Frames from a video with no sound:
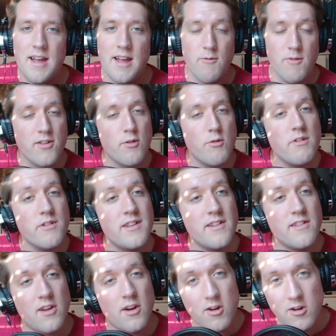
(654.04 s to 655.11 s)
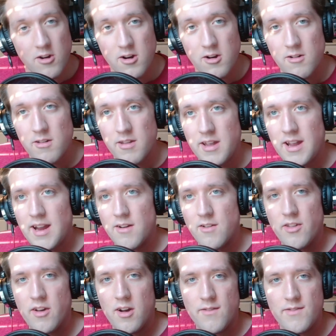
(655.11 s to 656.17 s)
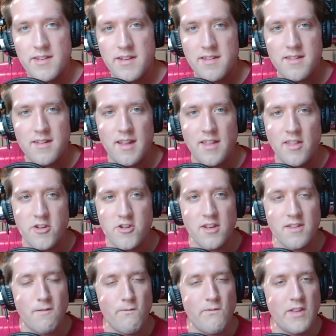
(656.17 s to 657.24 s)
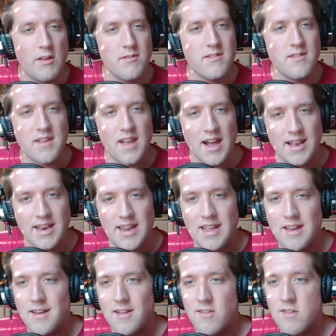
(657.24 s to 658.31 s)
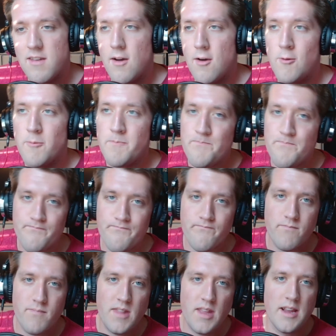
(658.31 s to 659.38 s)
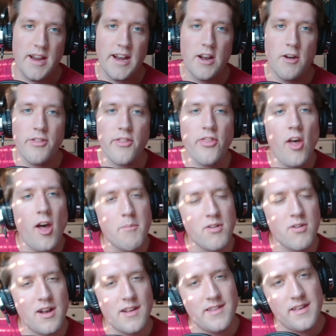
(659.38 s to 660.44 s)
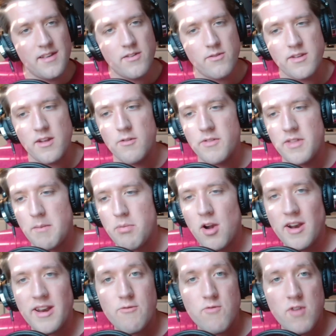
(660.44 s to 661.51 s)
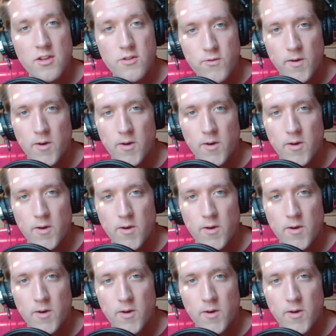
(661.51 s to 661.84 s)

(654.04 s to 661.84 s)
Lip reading: And Russell Wilson is hurt early here in the offseason, and then Justin Fields has gotten in. And so, the thought process, they brought in Russ